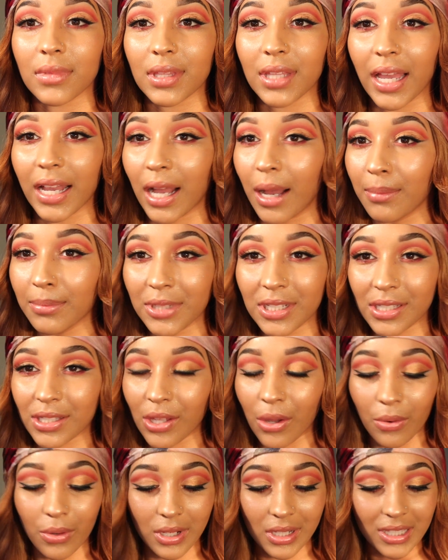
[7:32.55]
Like, I'm just
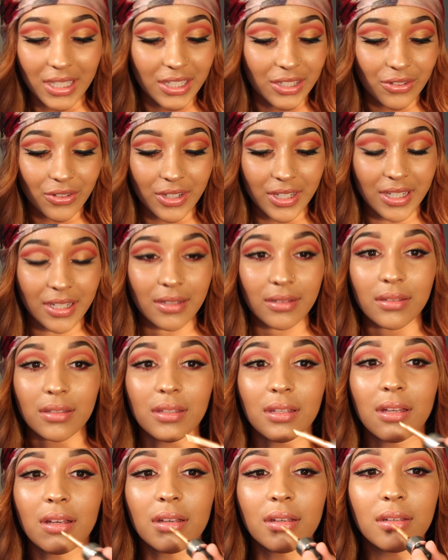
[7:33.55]
so glittery.
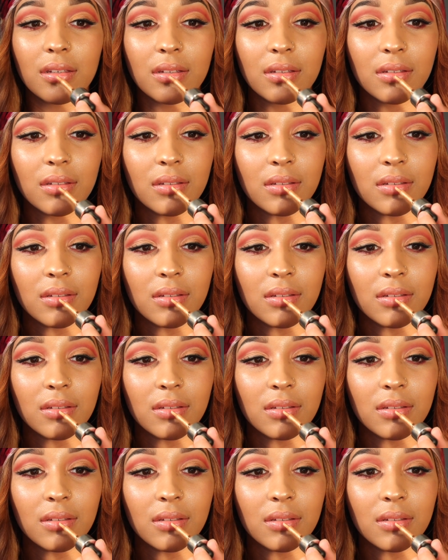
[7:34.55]
Like,